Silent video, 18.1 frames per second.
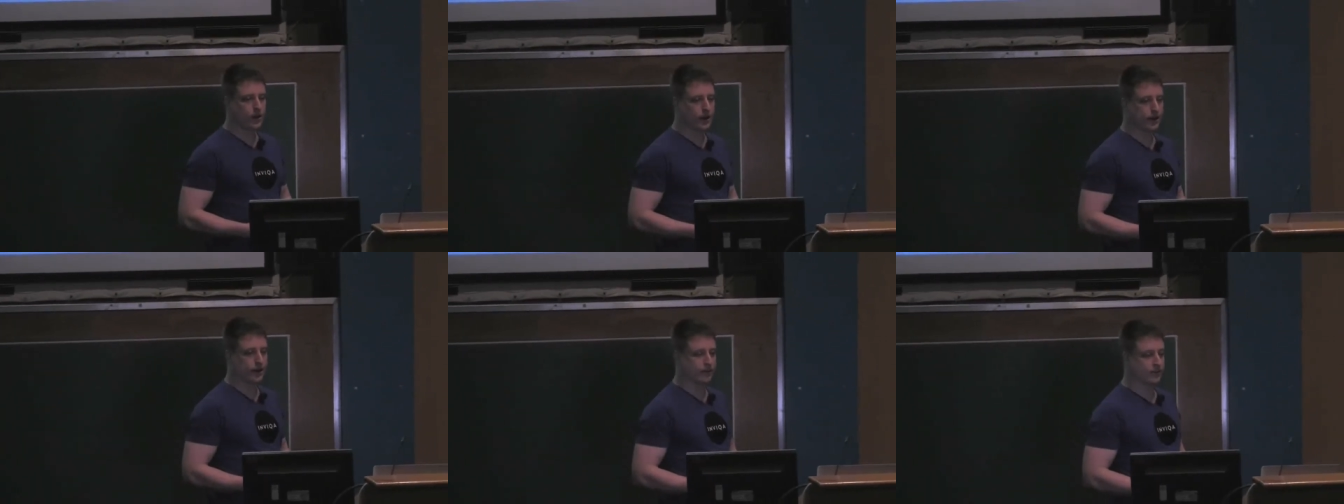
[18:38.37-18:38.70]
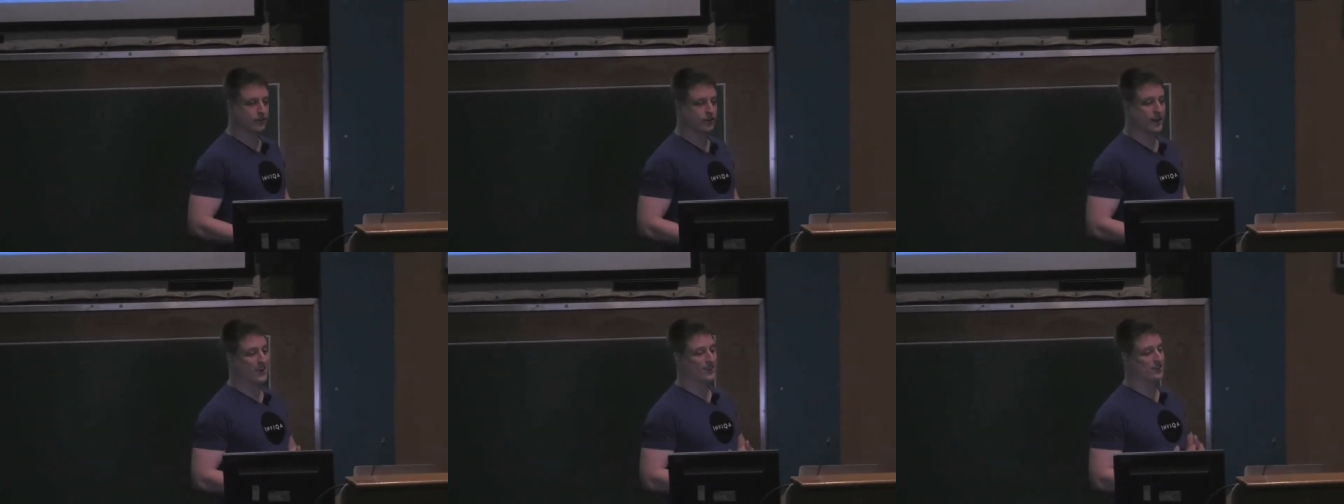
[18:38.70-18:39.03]

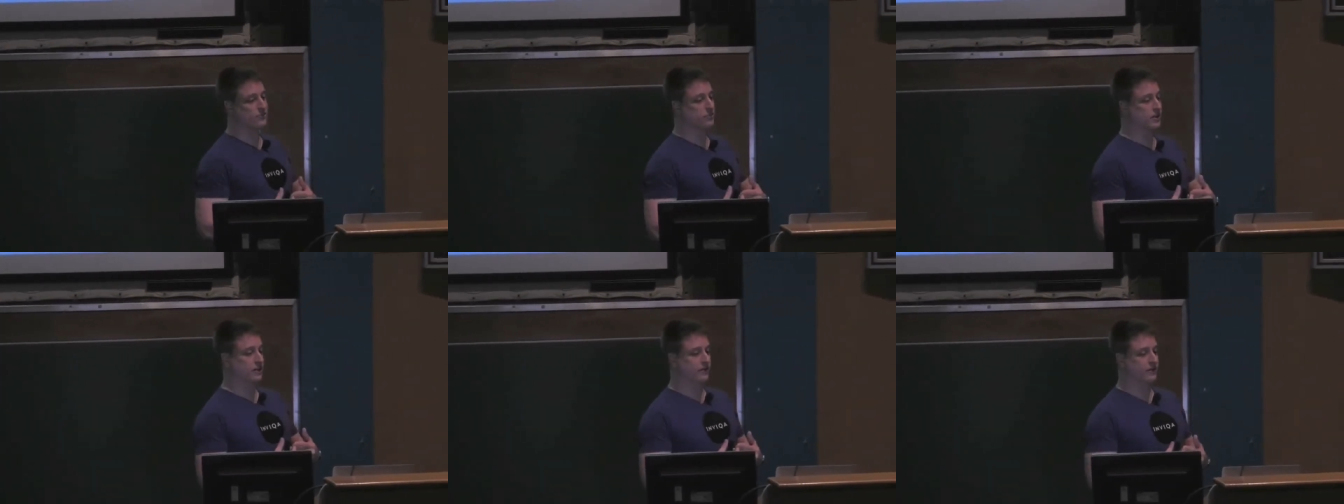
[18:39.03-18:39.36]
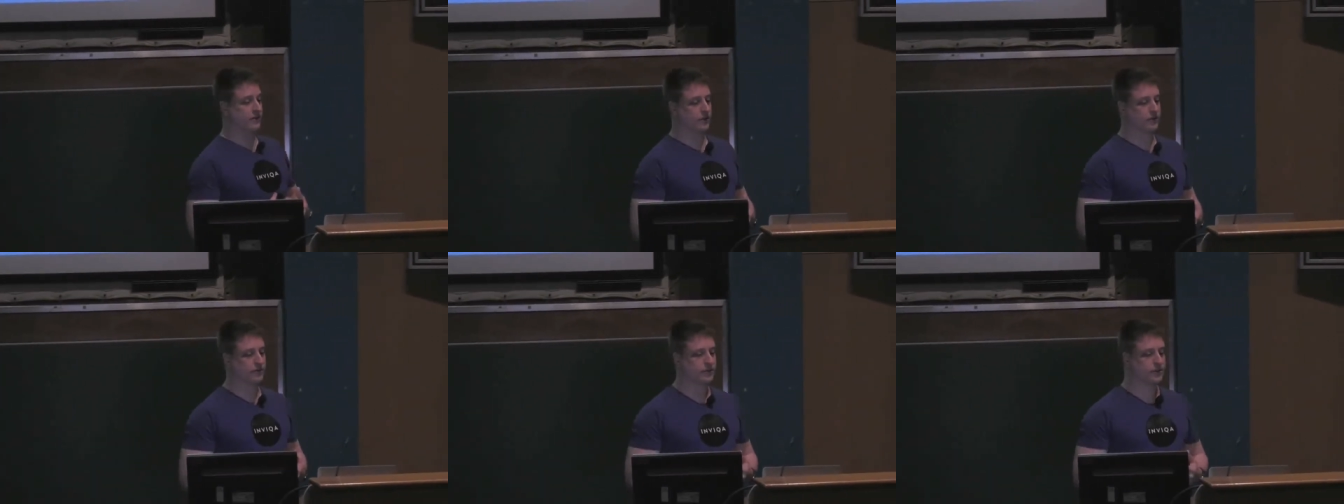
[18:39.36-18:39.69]
and head's been
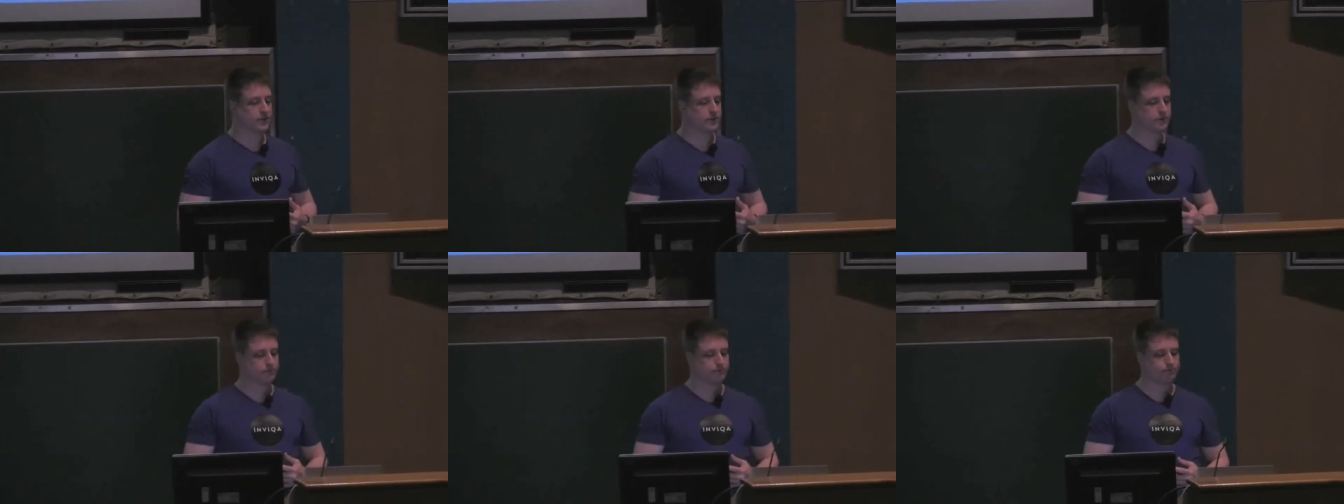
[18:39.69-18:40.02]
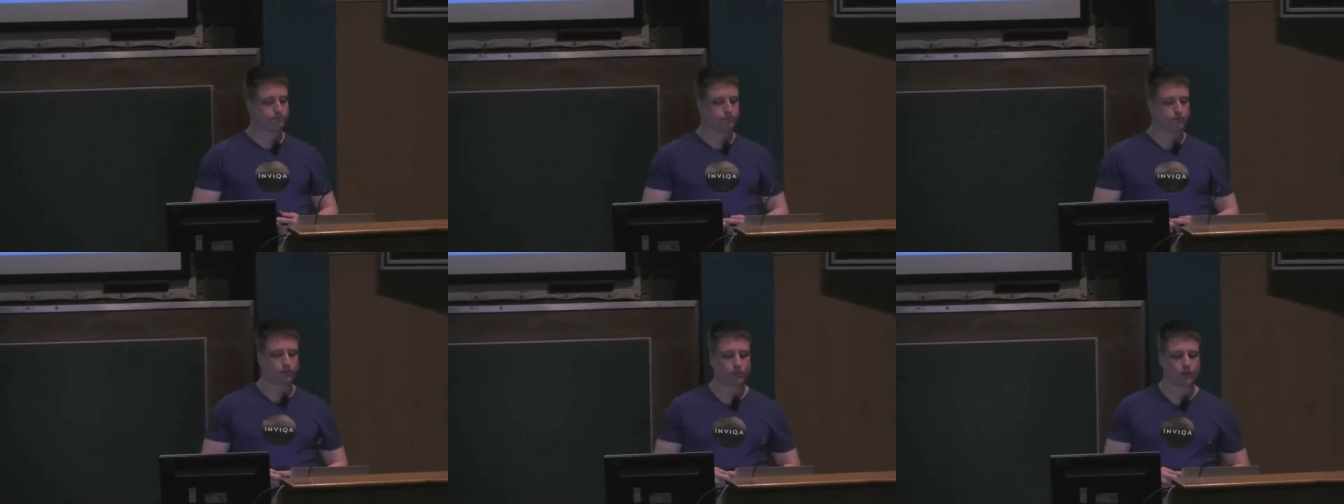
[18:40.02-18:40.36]
advanced,
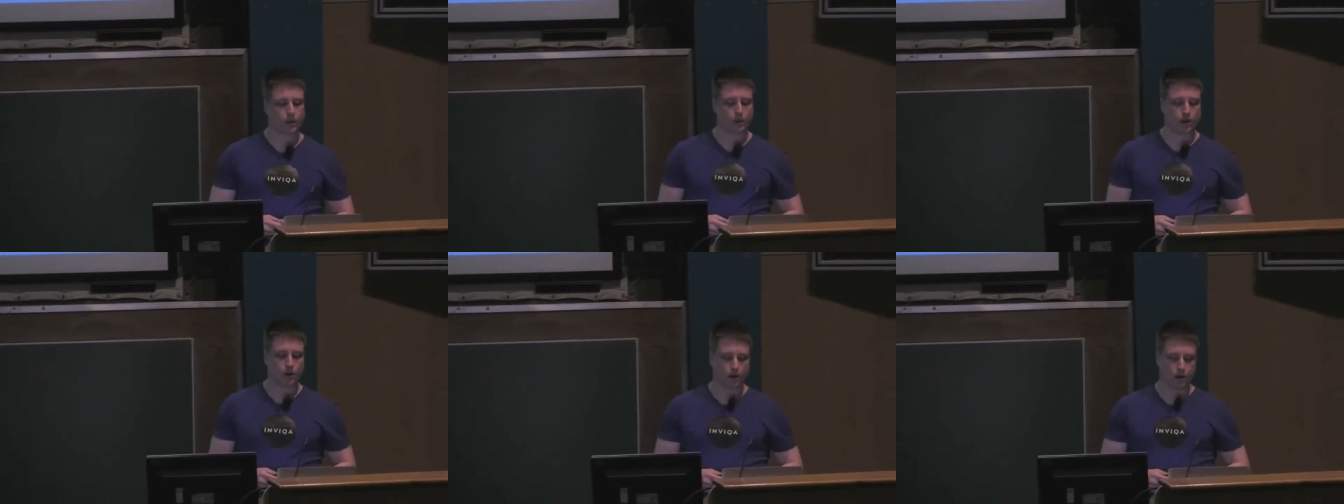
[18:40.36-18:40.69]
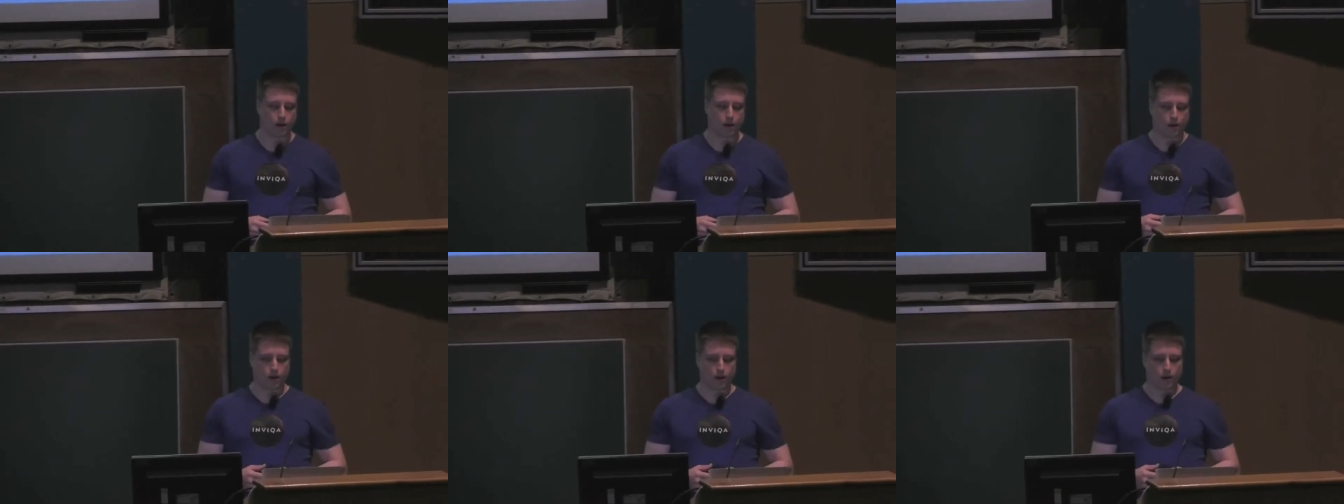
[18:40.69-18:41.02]

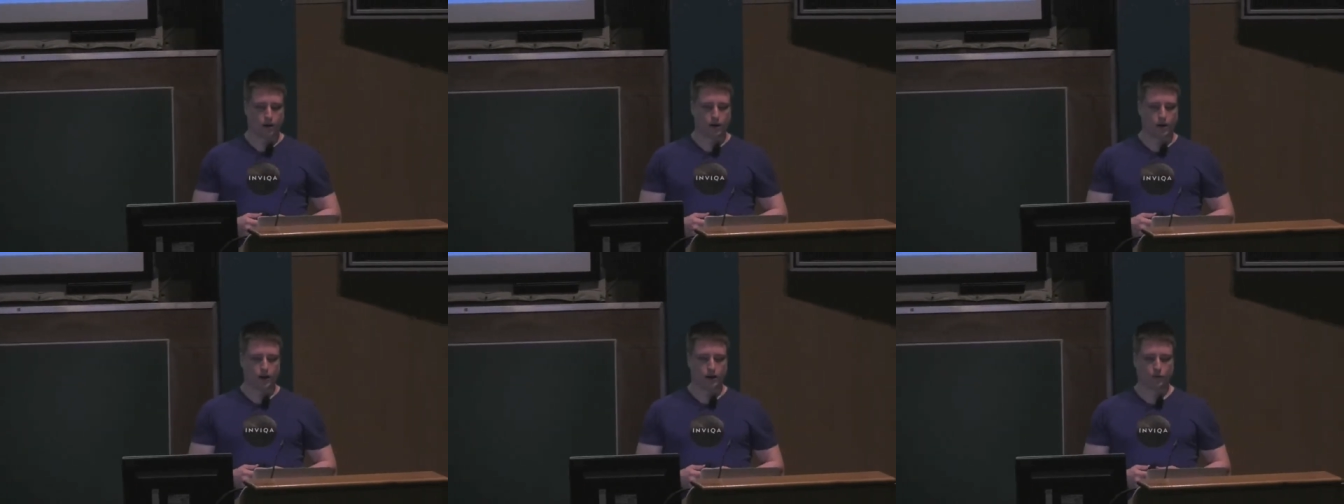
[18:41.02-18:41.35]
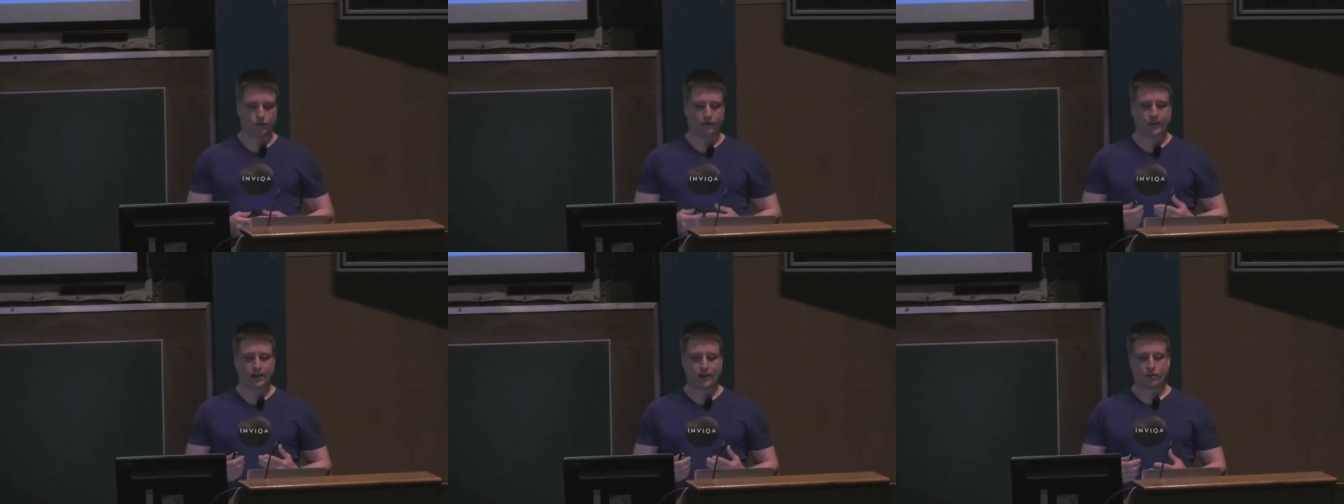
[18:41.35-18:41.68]
and
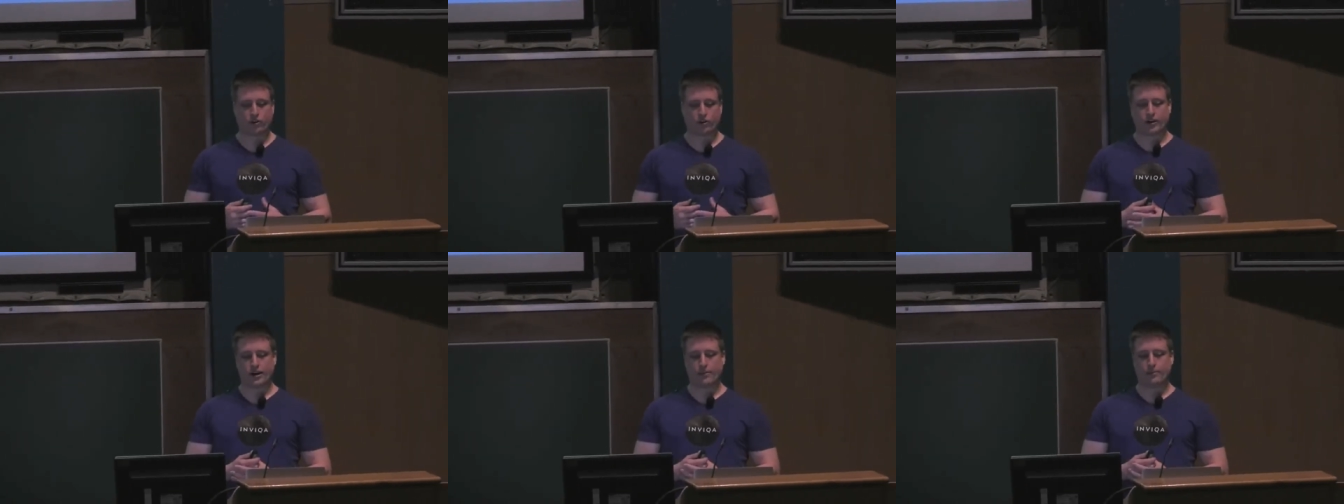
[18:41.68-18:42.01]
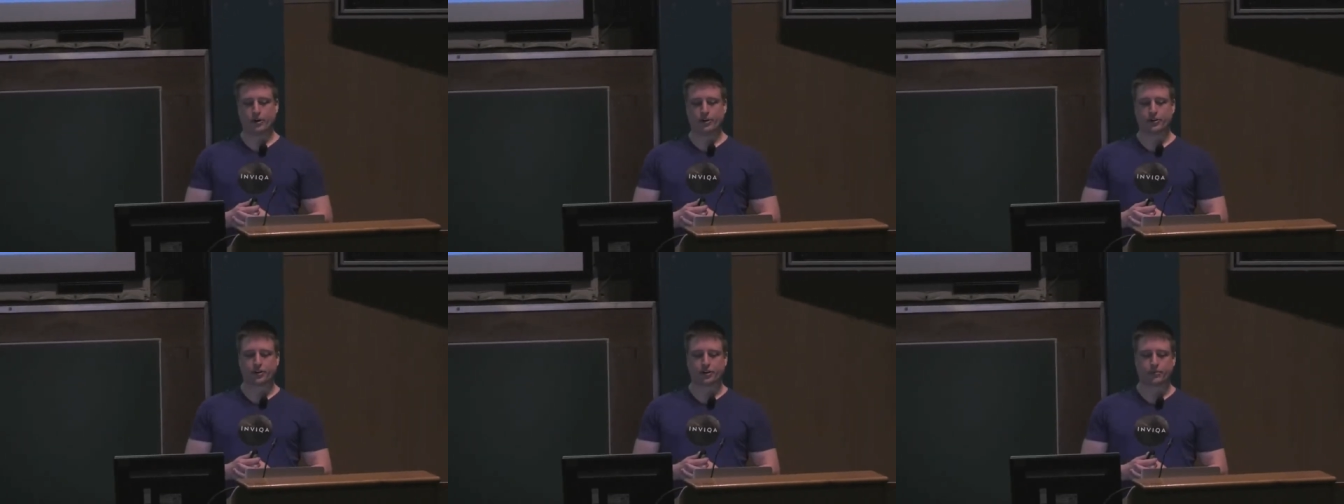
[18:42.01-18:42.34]
we've now got our
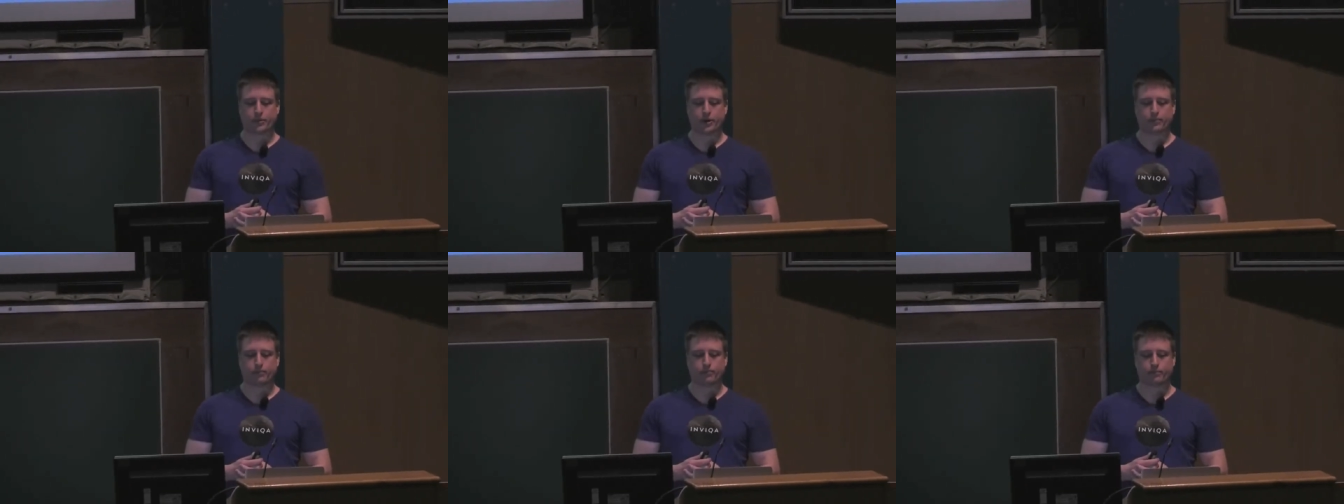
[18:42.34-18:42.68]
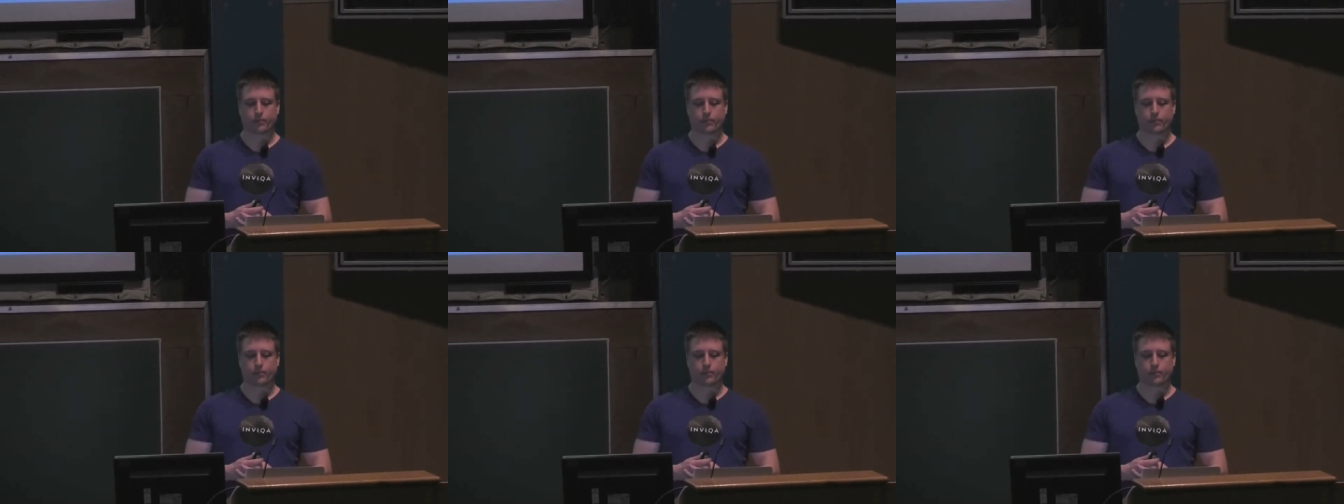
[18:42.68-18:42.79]
merge commit.